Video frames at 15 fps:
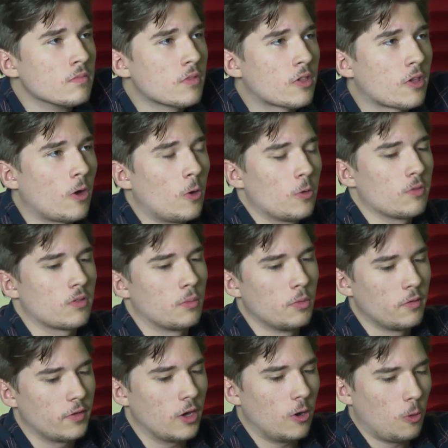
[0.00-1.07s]
So the
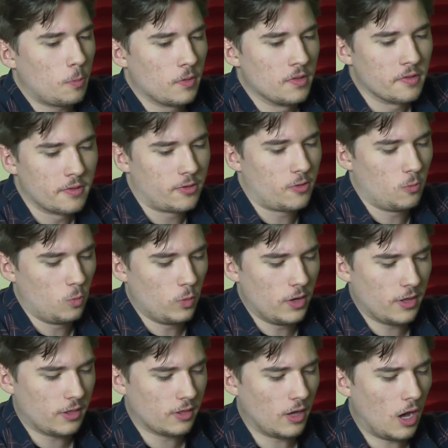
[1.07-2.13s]
movie opens
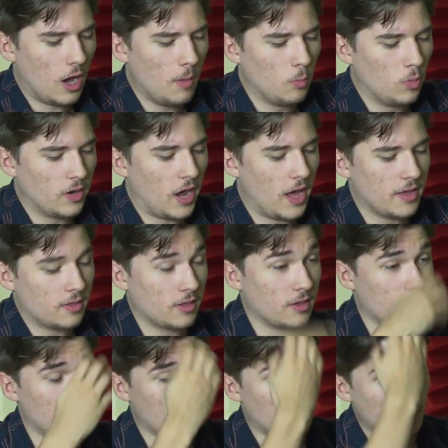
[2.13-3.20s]
with what I
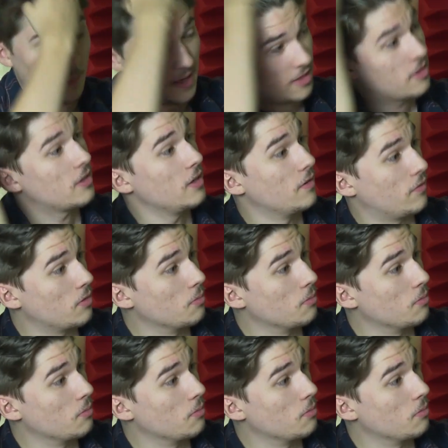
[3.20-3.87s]
think is the best scene of